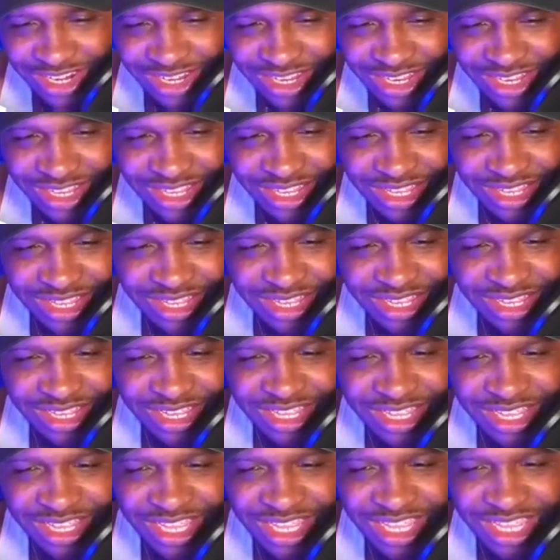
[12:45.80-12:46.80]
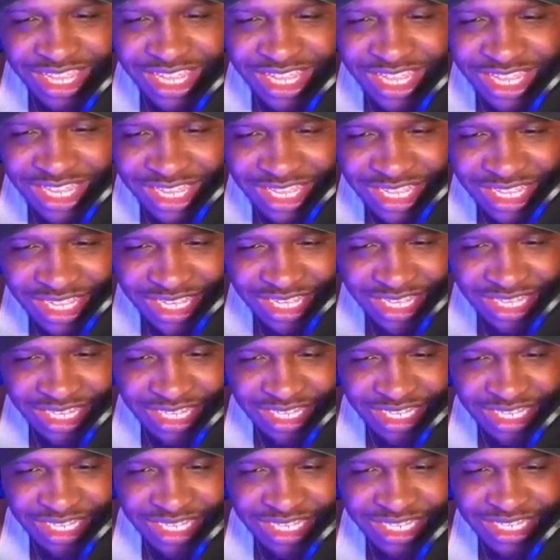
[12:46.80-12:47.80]

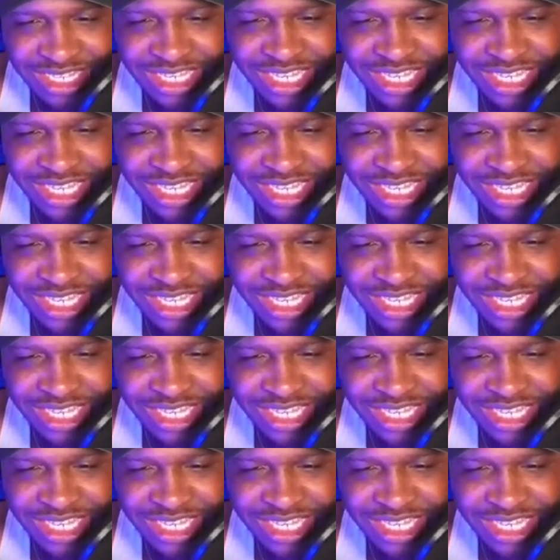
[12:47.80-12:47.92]
(no one is talking)